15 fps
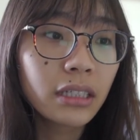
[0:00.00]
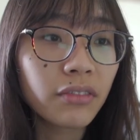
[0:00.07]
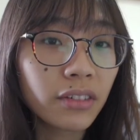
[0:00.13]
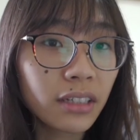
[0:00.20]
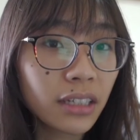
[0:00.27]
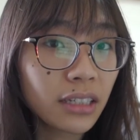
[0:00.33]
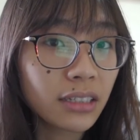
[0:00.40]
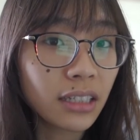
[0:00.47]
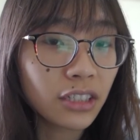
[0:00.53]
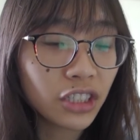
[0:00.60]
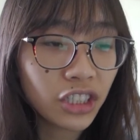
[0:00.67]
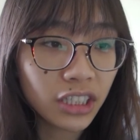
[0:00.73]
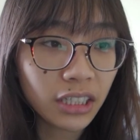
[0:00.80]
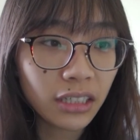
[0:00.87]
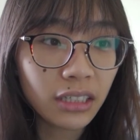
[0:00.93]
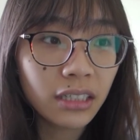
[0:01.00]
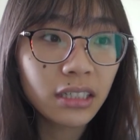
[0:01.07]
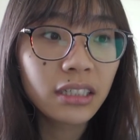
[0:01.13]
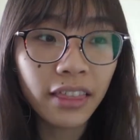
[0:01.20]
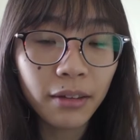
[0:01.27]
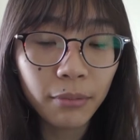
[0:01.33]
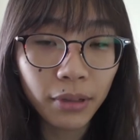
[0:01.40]
coffee tastes like shit
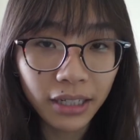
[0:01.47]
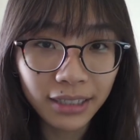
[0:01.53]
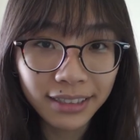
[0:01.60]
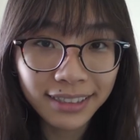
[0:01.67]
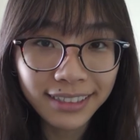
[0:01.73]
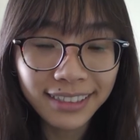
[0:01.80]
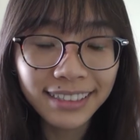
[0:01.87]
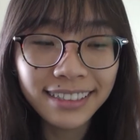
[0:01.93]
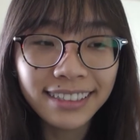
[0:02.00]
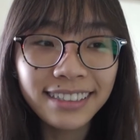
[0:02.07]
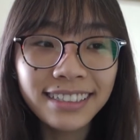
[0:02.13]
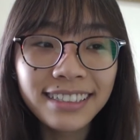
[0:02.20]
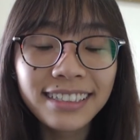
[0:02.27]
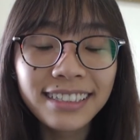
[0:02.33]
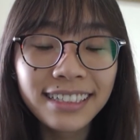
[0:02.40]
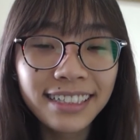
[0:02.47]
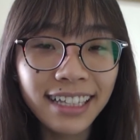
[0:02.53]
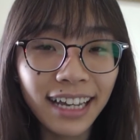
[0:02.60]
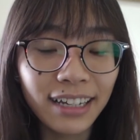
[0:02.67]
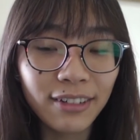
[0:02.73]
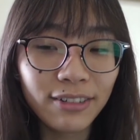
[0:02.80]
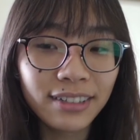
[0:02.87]
I think because it's
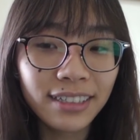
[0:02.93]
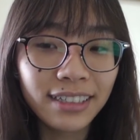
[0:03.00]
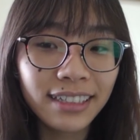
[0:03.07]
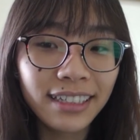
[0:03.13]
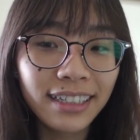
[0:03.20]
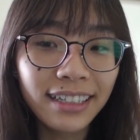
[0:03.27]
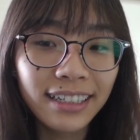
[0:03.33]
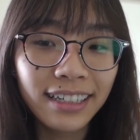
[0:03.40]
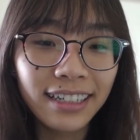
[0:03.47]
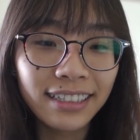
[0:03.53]
diluted